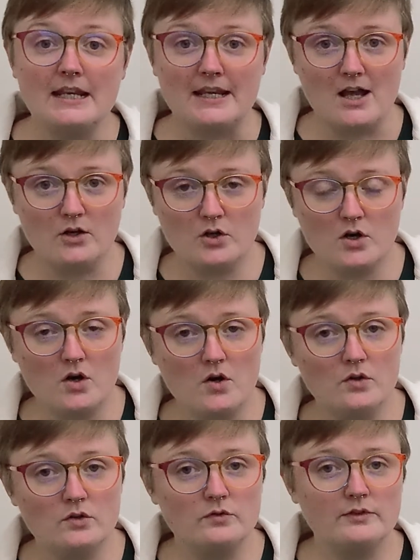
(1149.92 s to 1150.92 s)
Now
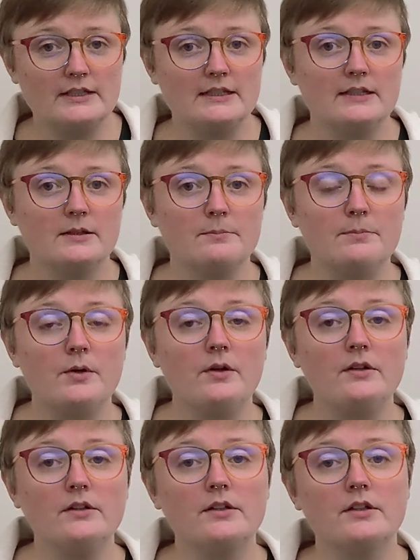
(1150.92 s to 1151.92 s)
go read a
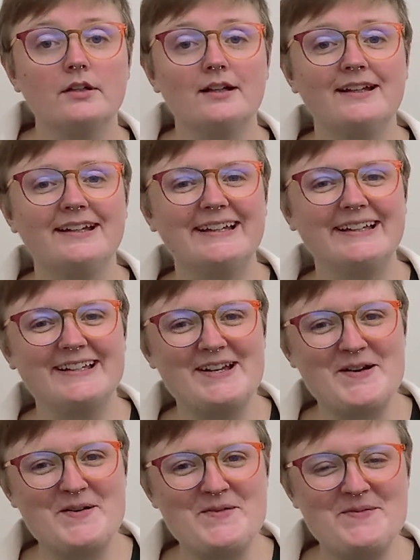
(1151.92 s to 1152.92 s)
book and
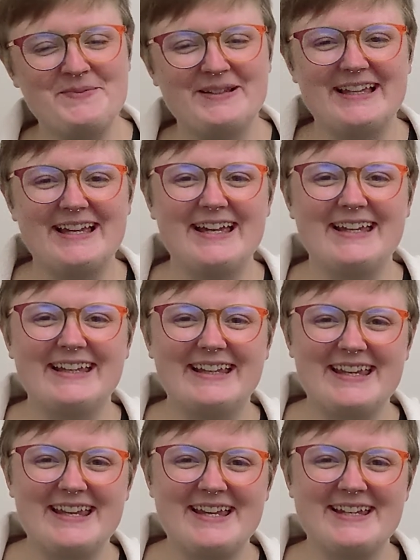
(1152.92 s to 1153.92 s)
go play a
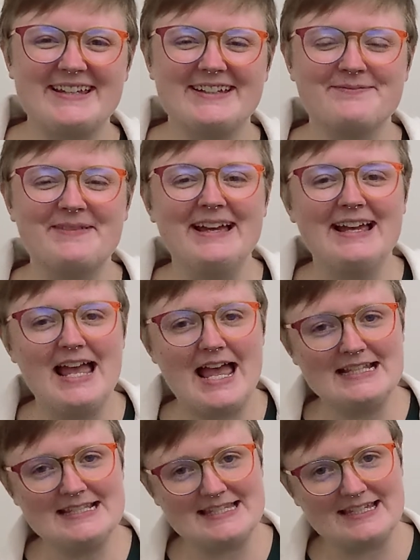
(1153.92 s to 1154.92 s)
game
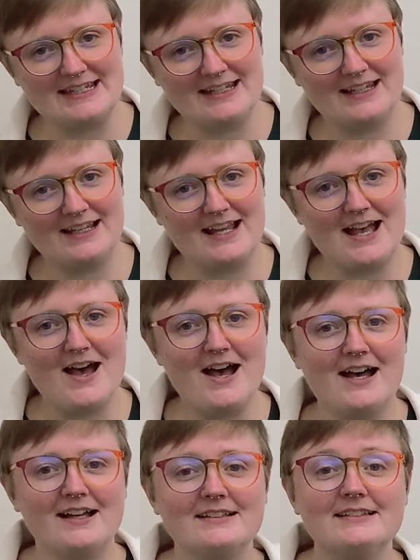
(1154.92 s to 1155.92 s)
and sing
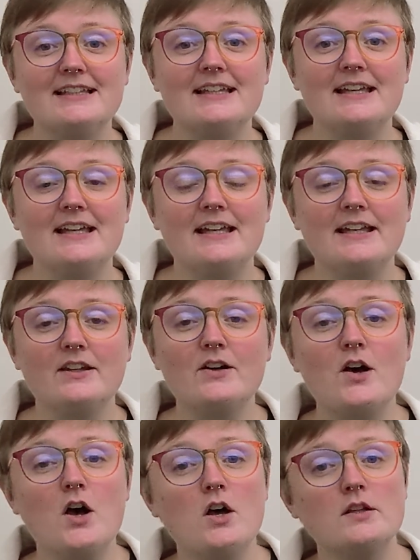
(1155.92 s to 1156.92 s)
a
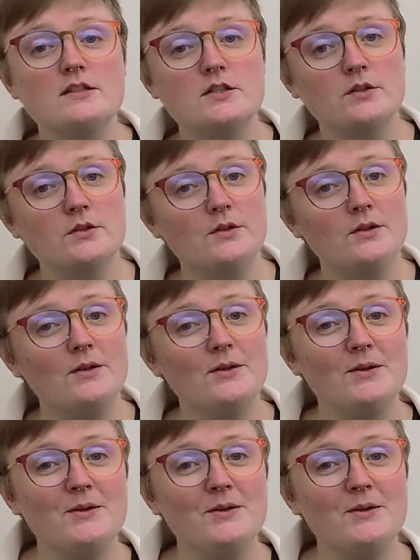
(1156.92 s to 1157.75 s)
little tune.